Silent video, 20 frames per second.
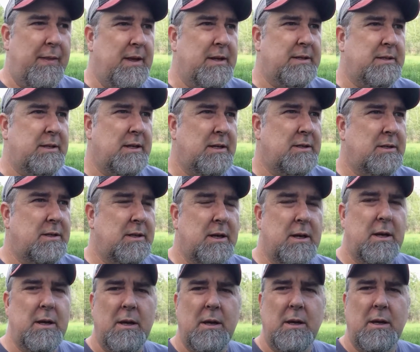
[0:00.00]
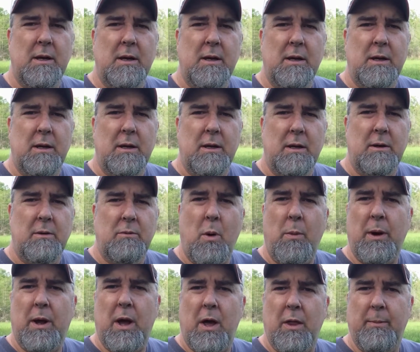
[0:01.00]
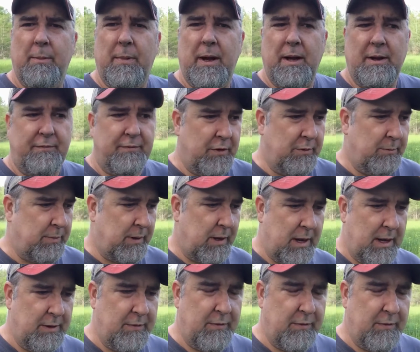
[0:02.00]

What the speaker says: This is what we call the buddy food plot.